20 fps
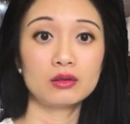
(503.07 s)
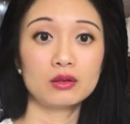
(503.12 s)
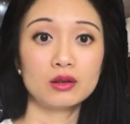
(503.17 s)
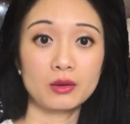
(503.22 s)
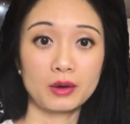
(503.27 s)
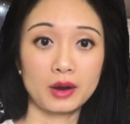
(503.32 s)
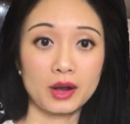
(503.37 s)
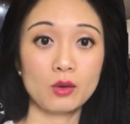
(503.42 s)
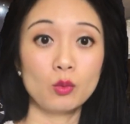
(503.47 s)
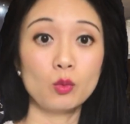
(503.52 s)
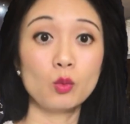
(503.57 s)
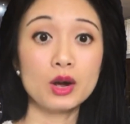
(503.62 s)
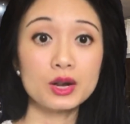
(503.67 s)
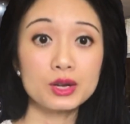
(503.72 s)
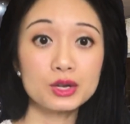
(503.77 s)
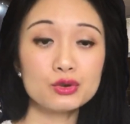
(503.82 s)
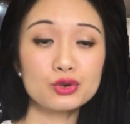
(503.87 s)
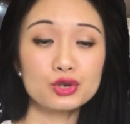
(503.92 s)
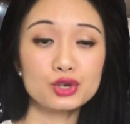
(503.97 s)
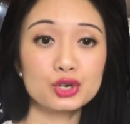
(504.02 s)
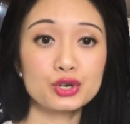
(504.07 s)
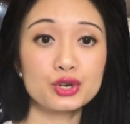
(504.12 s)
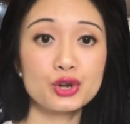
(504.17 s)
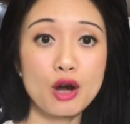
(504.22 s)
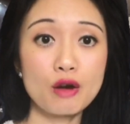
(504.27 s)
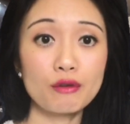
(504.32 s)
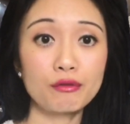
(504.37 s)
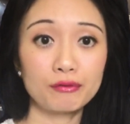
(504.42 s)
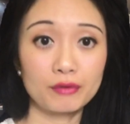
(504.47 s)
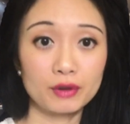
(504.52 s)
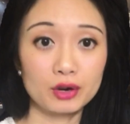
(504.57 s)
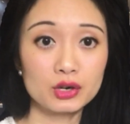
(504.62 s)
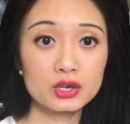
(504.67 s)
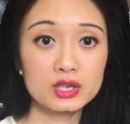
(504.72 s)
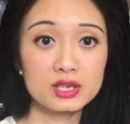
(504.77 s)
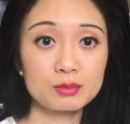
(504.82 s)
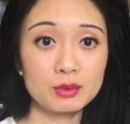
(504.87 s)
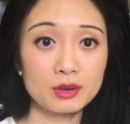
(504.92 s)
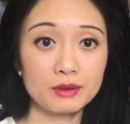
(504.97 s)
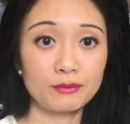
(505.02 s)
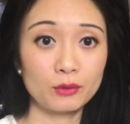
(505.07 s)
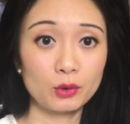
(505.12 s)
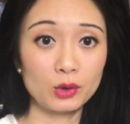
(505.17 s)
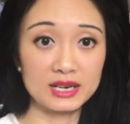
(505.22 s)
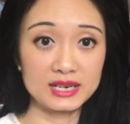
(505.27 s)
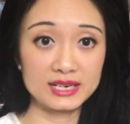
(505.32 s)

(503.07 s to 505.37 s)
Okay, what you should know first before